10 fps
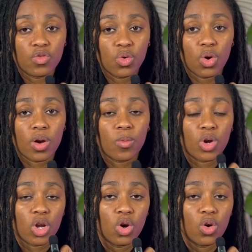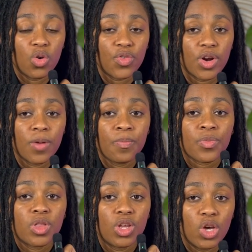four, we're going to go over
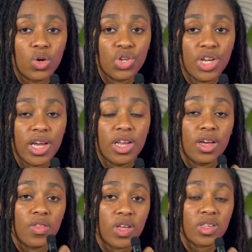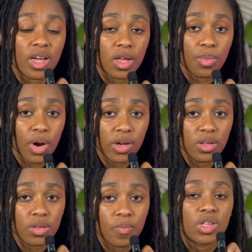negotiating the selling
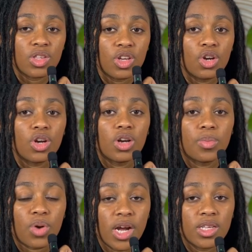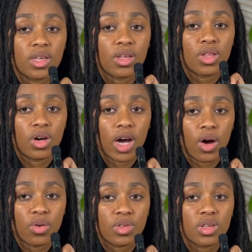price. Consider pricing the
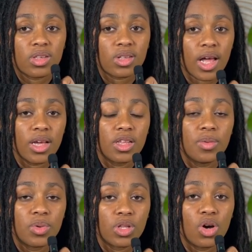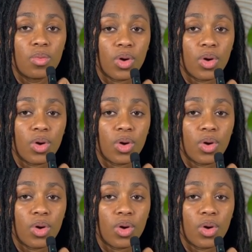house slightly below